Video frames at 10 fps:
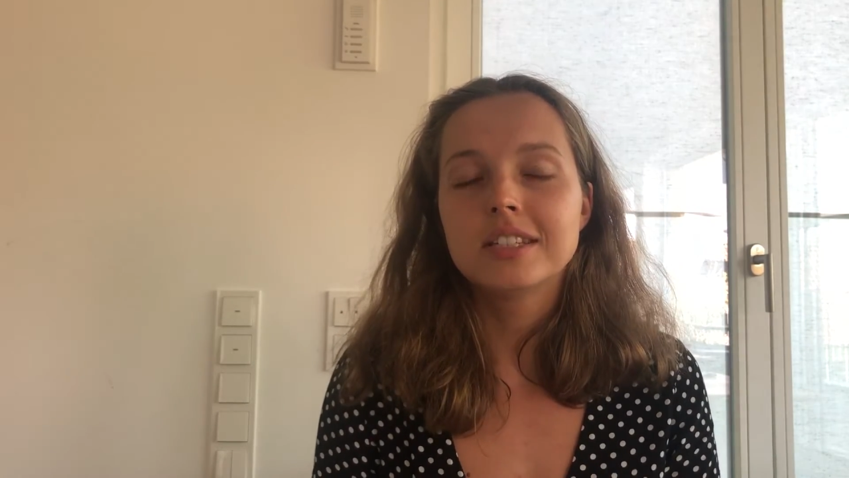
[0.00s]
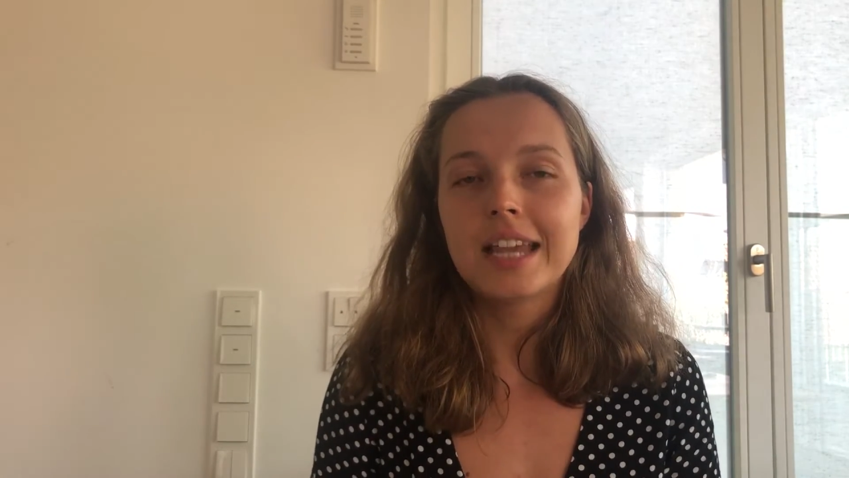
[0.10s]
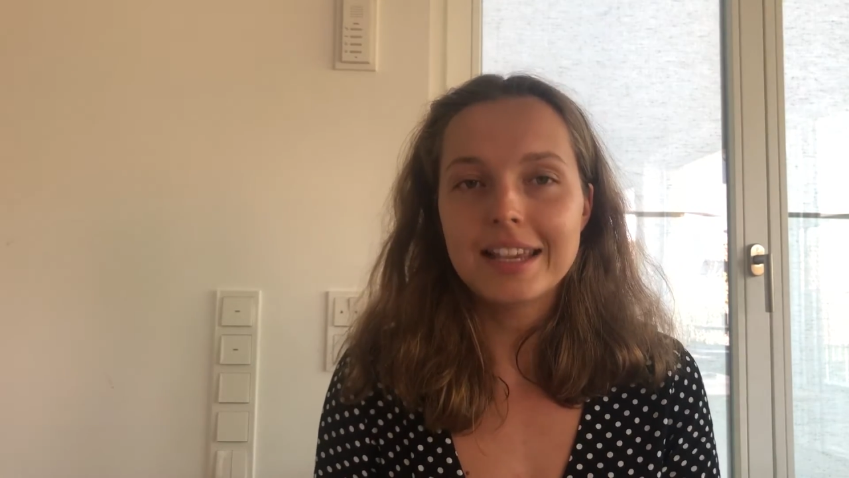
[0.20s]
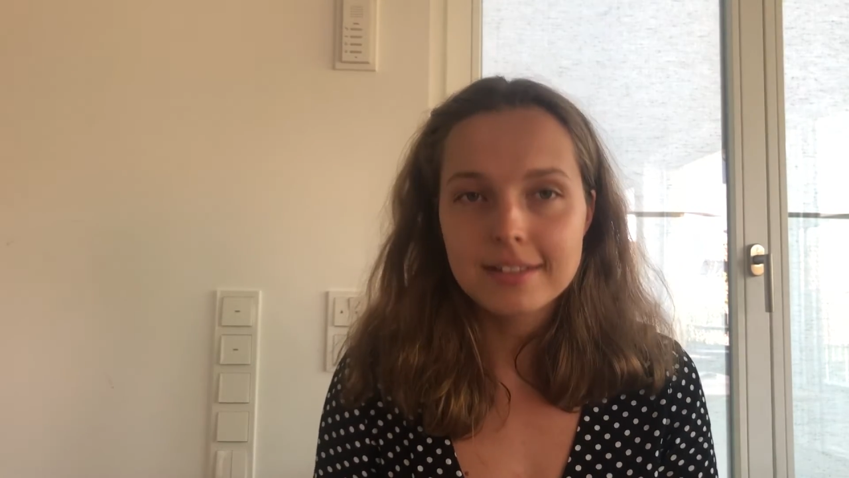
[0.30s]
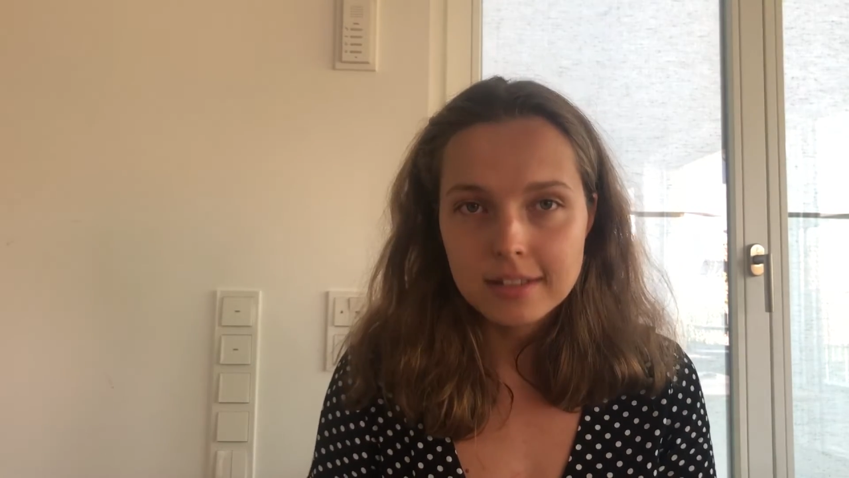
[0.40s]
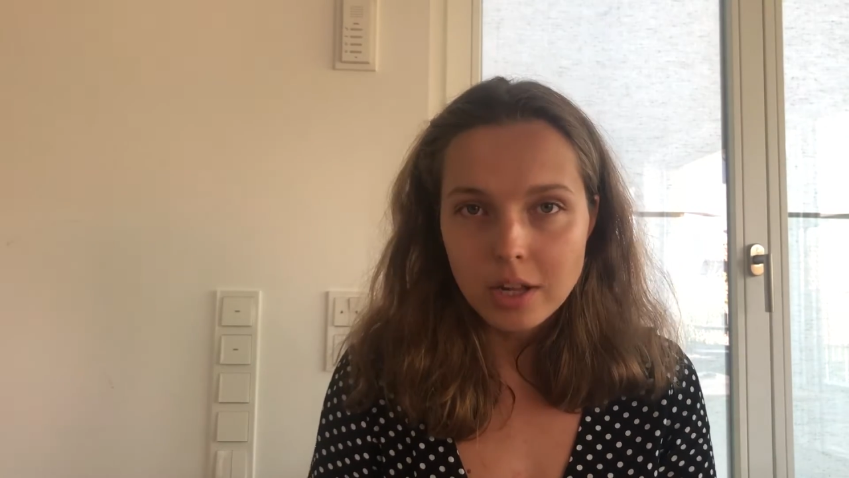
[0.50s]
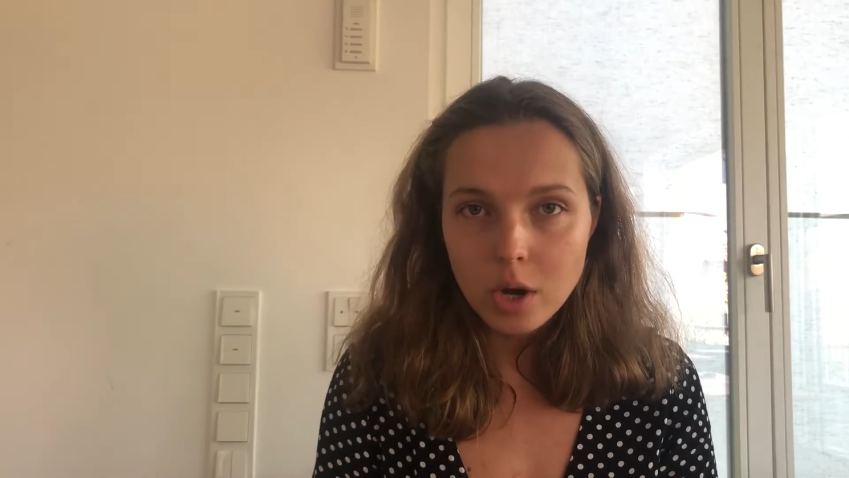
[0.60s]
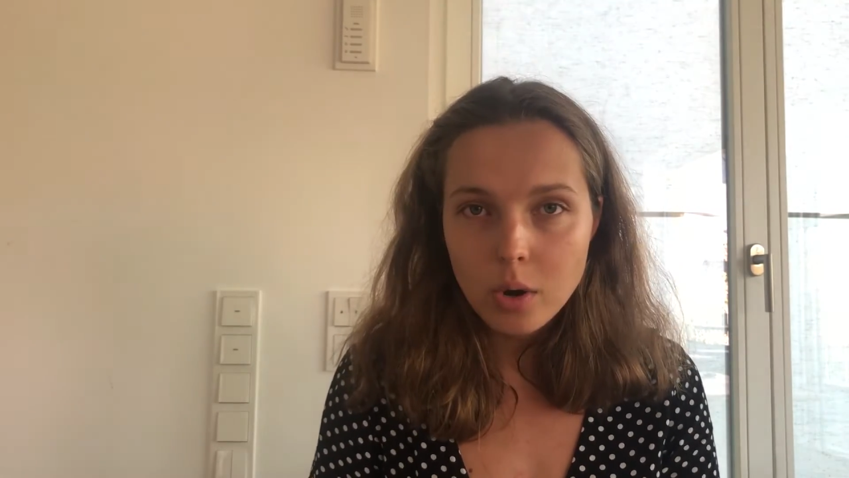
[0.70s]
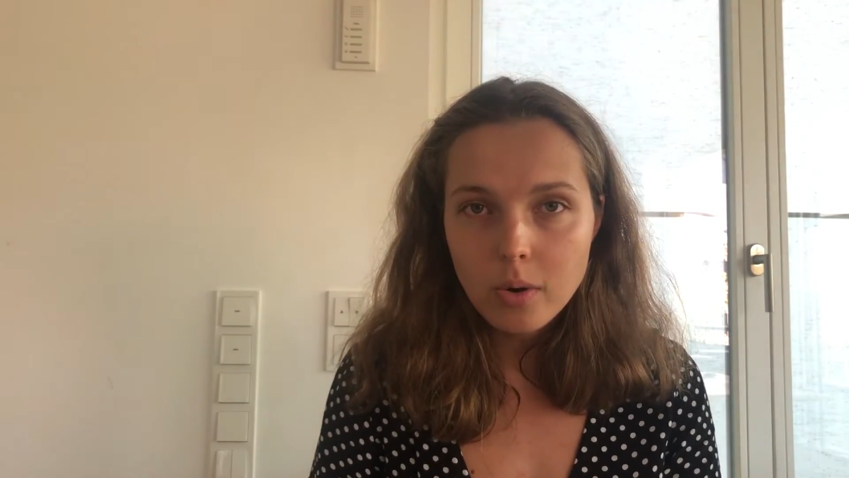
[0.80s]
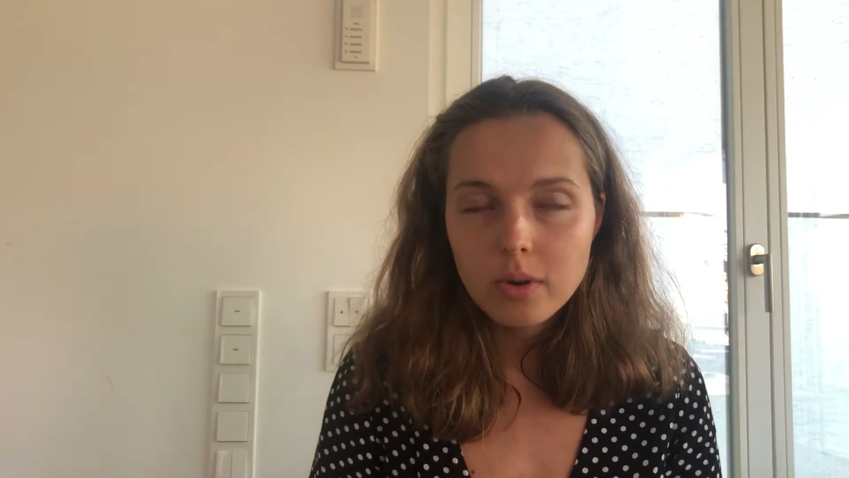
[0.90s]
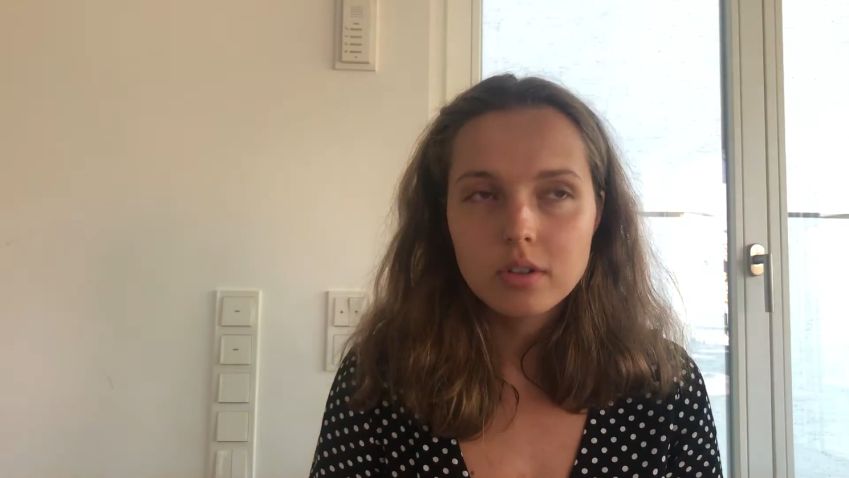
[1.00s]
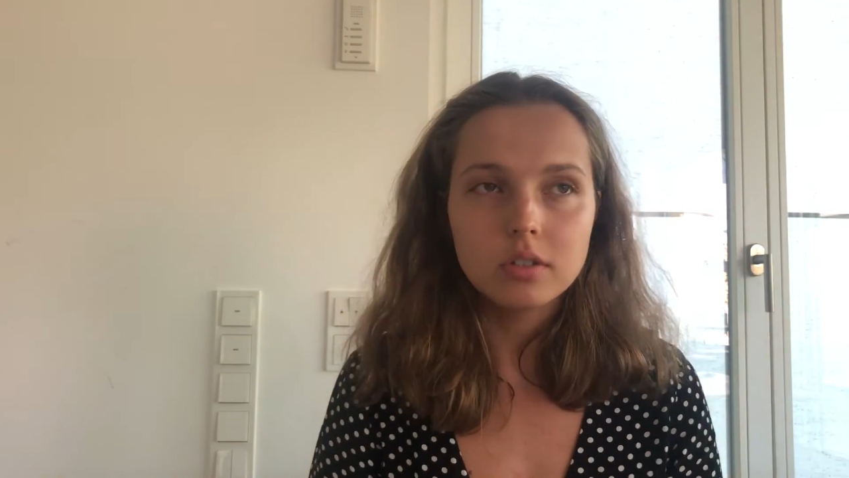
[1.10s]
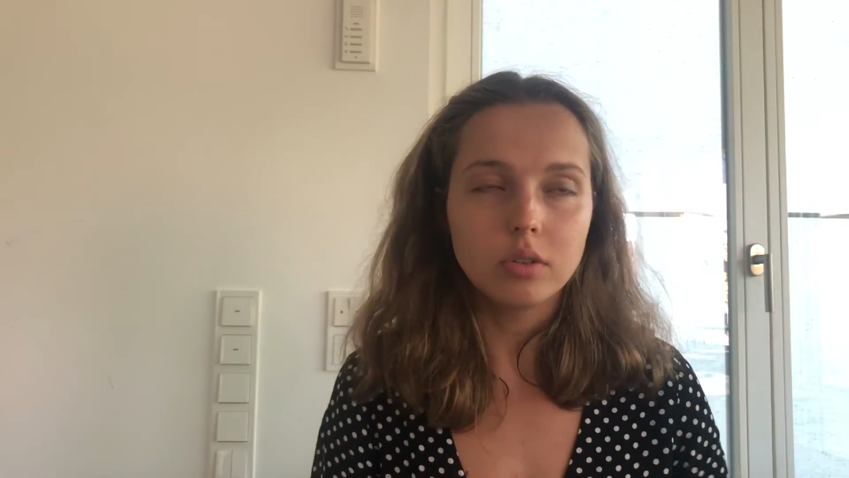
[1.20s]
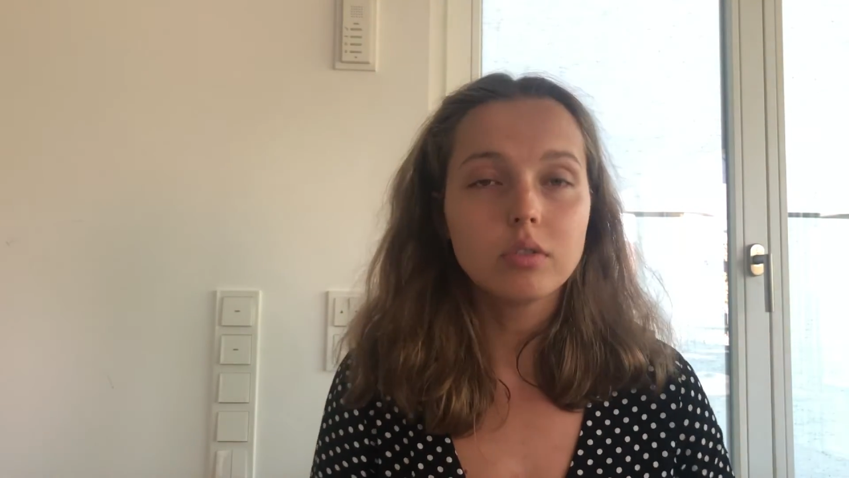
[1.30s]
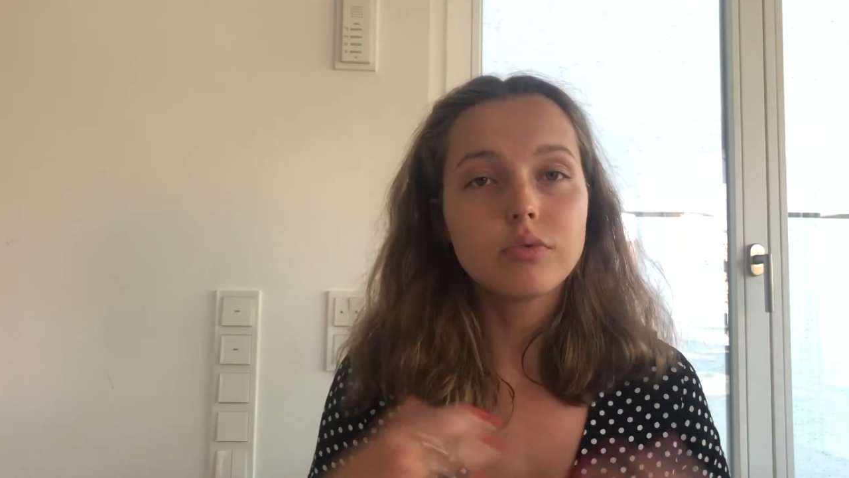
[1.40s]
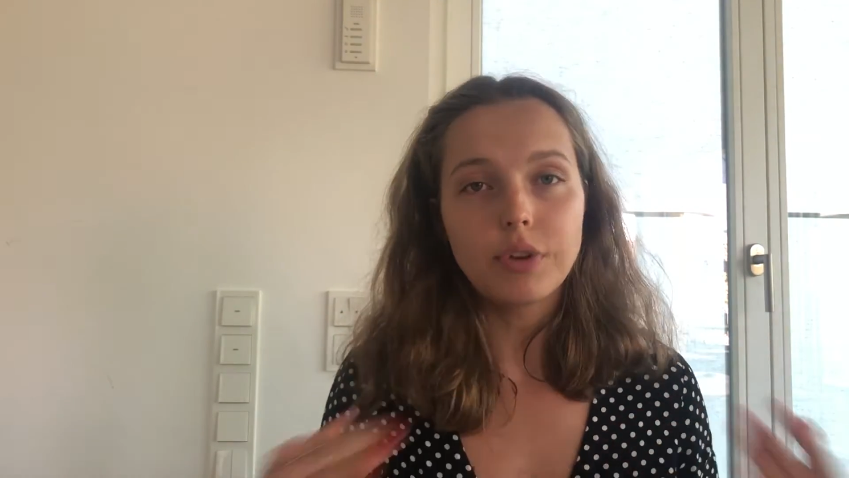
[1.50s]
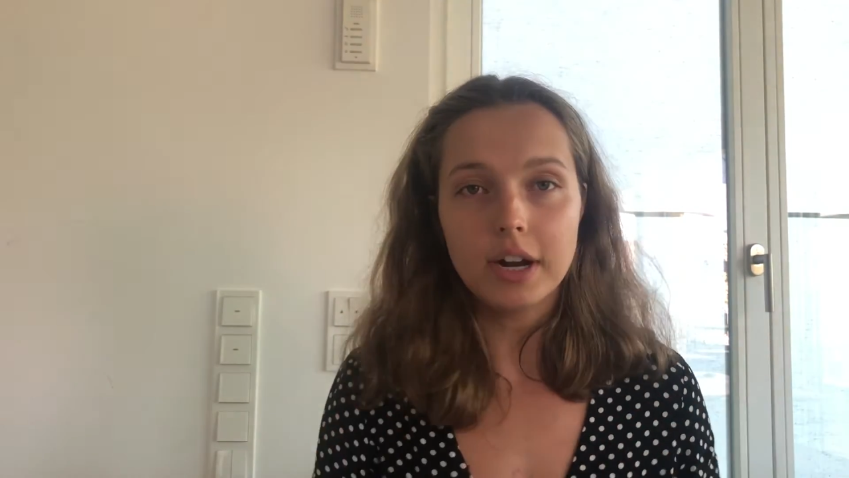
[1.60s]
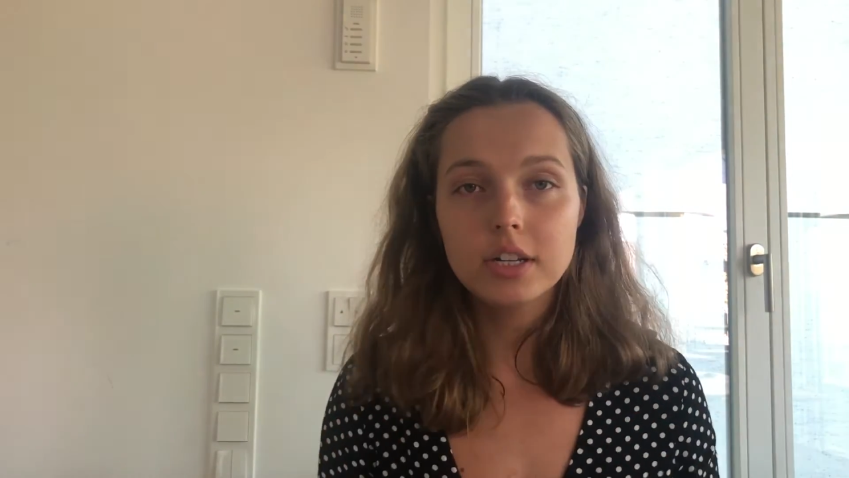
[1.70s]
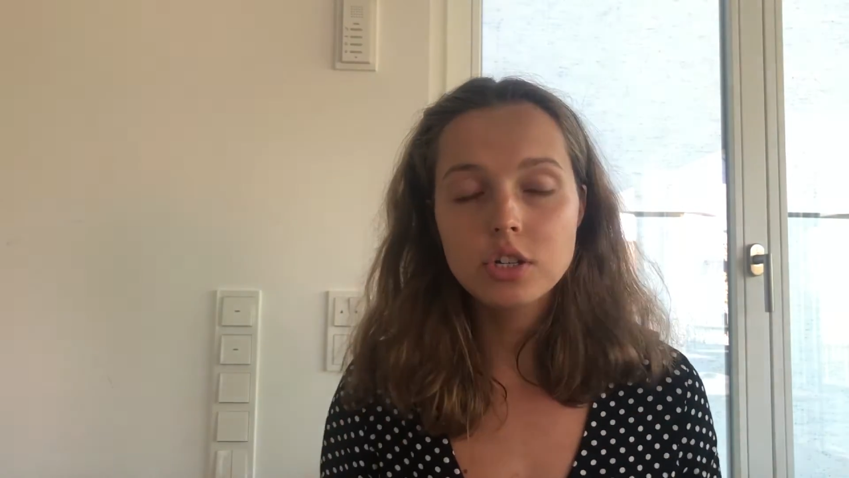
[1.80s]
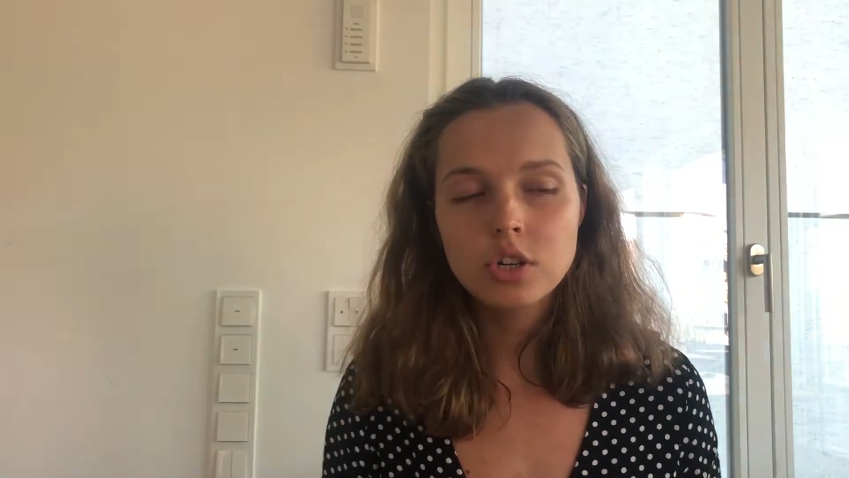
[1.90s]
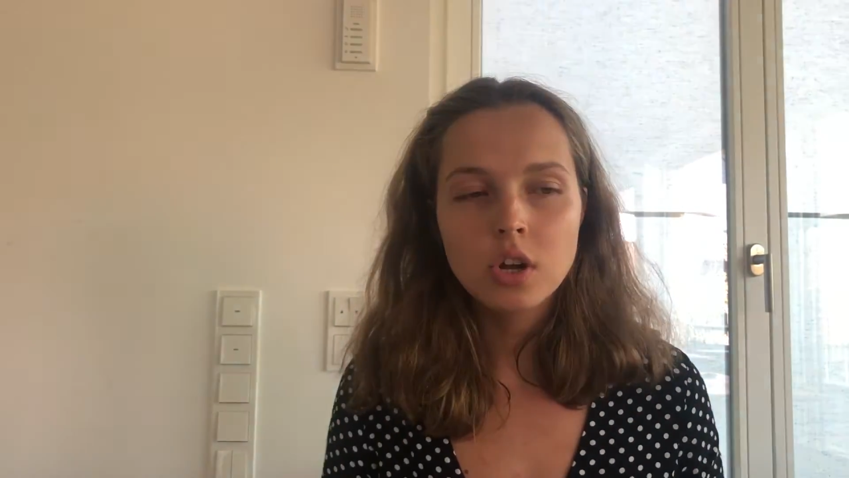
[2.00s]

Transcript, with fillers: take it slow, don't rush,